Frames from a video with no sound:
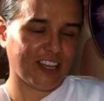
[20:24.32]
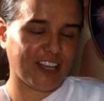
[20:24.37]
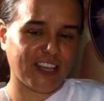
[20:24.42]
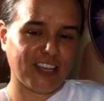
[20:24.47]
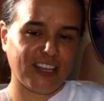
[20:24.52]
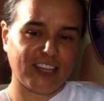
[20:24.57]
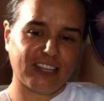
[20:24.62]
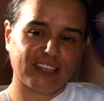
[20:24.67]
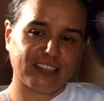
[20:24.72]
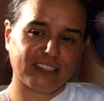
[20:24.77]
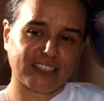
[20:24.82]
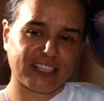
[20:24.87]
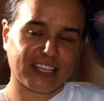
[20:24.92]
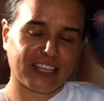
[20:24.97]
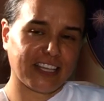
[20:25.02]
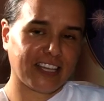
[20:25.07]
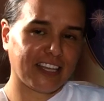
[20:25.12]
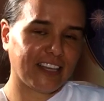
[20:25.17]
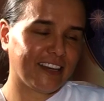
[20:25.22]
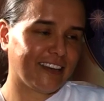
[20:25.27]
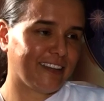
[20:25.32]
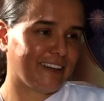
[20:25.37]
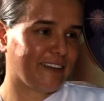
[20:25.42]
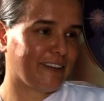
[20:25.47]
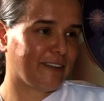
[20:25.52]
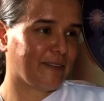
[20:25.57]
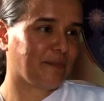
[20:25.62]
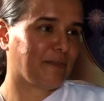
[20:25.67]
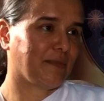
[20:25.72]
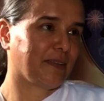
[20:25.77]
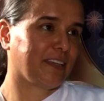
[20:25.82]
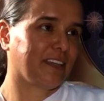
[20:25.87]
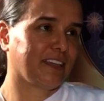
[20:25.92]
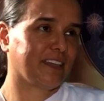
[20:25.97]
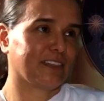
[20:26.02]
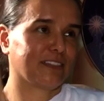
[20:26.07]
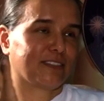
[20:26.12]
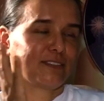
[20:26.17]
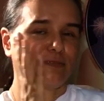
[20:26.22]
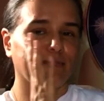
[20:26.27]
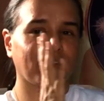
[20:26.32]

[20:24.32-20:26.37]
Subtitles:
He has a kingdom, he has